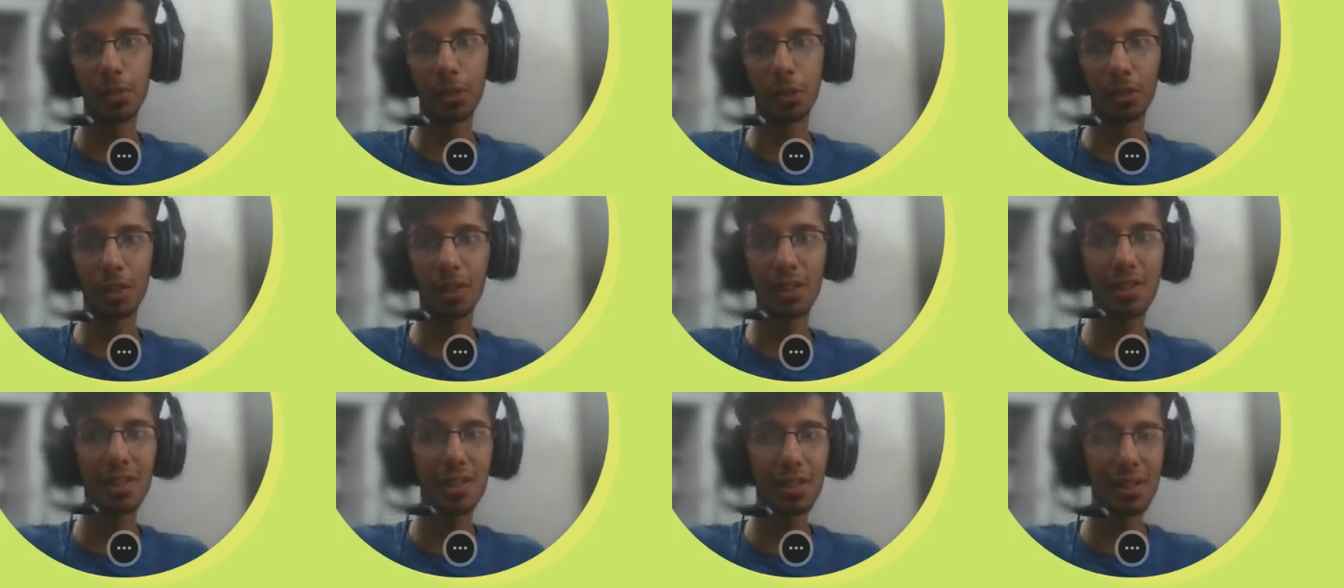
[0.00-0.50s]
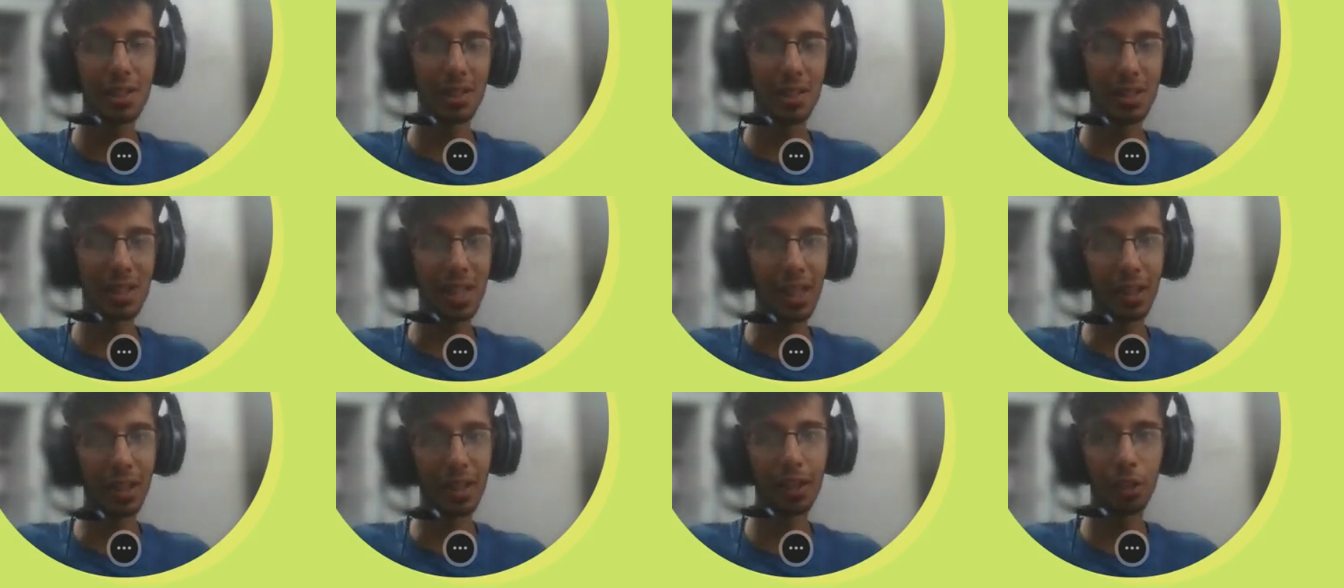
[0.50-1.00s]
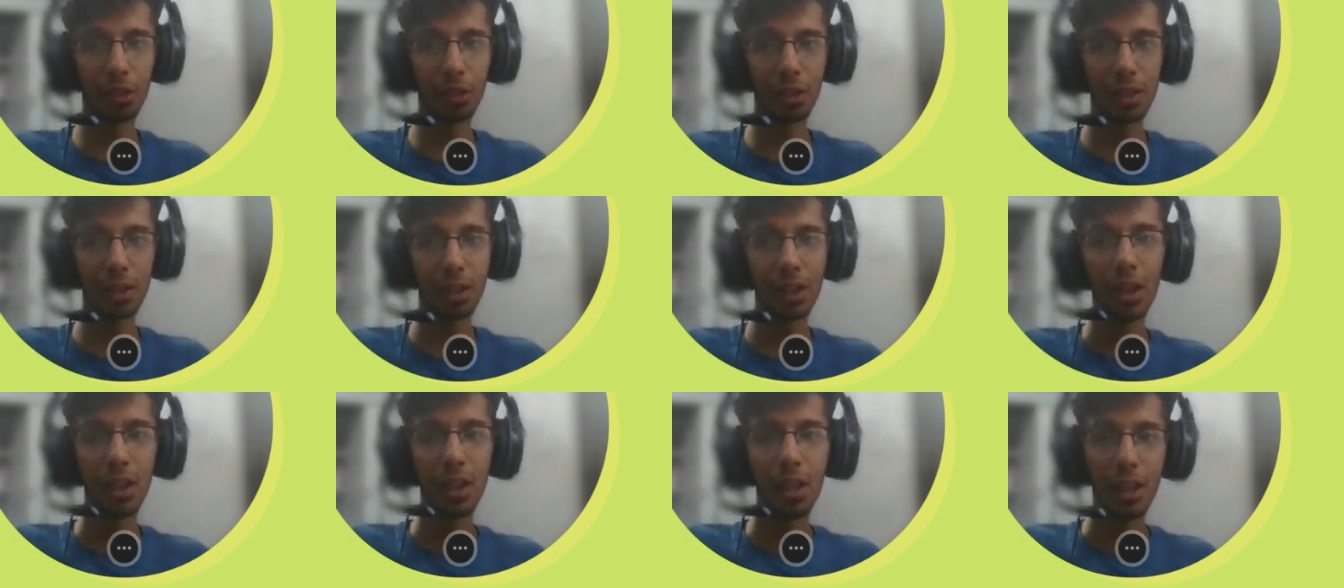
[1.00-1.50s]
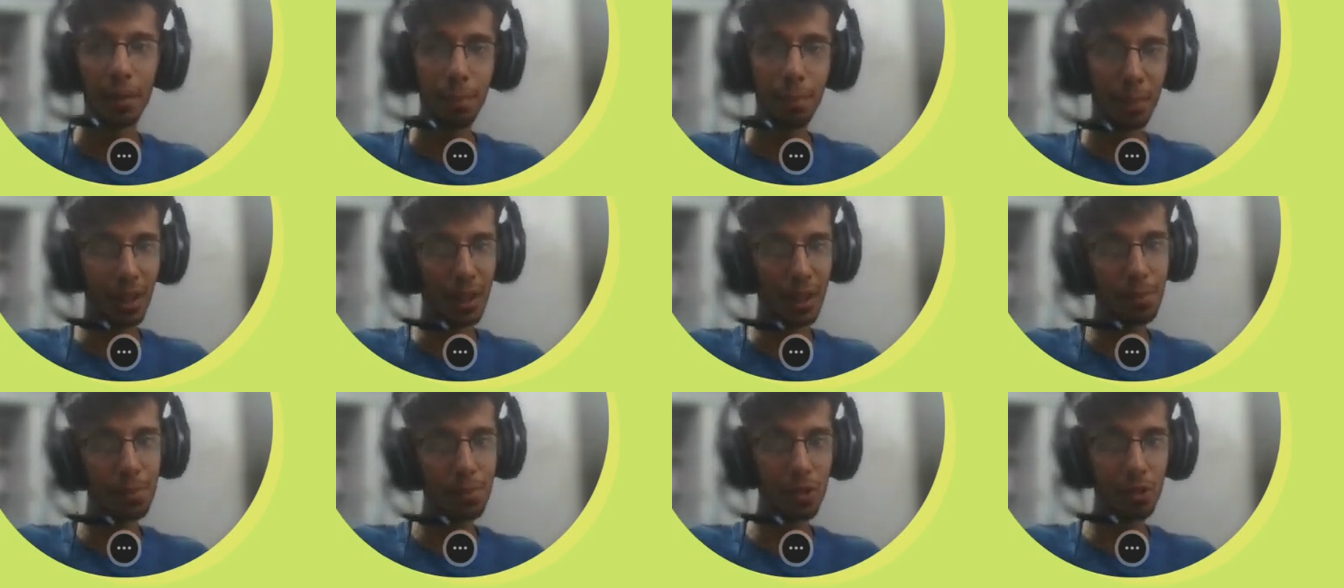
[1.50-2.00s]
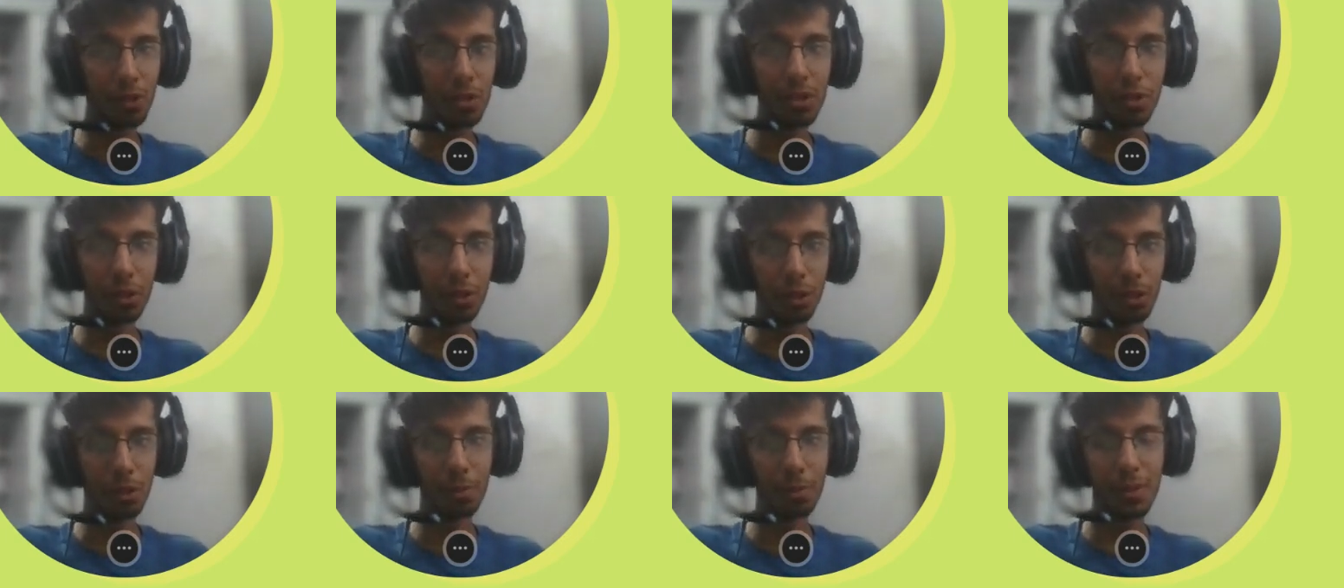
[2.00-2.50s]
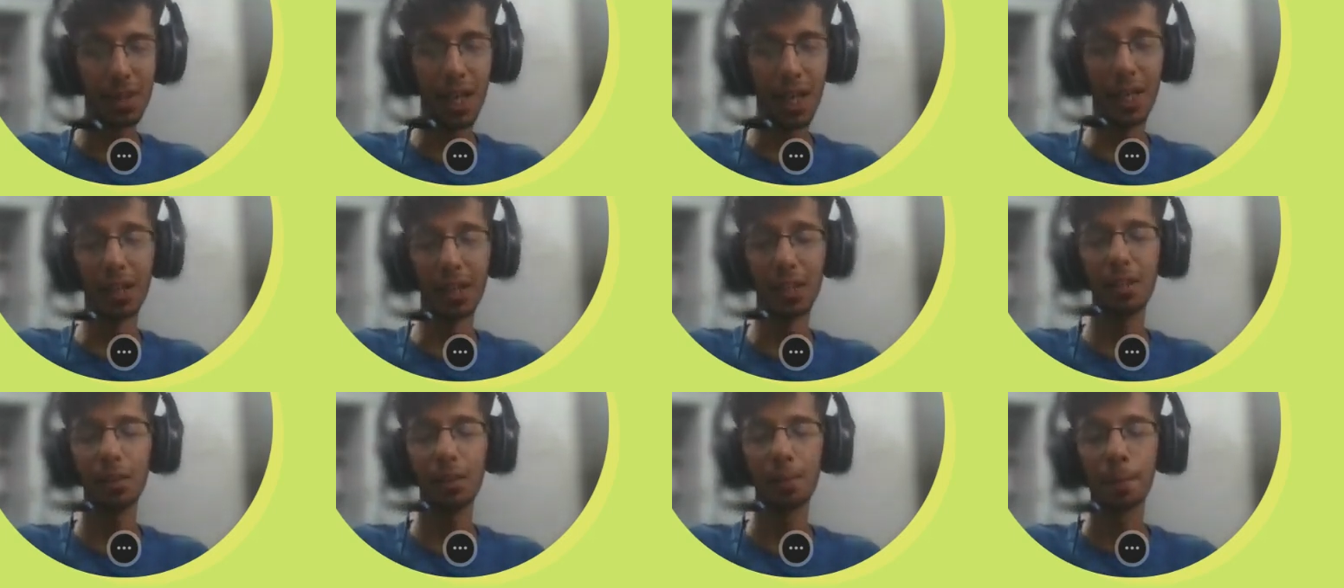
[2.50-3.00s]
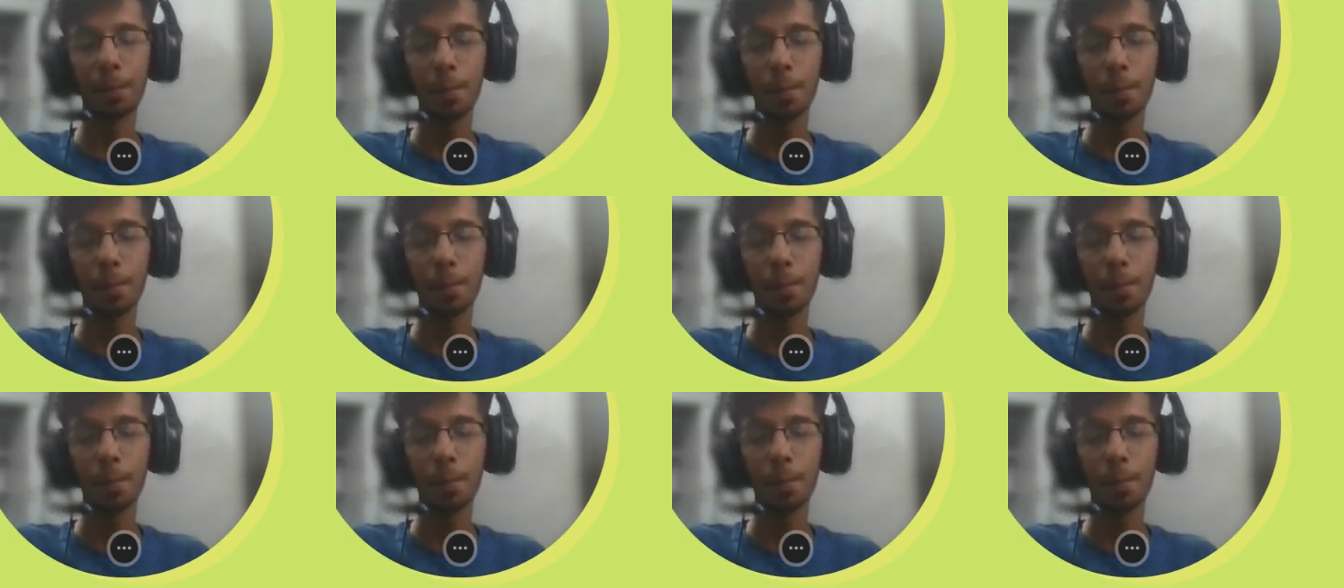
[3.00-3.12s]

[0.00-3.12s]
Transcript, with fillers: You can s- check it on P M School's YouTube channel.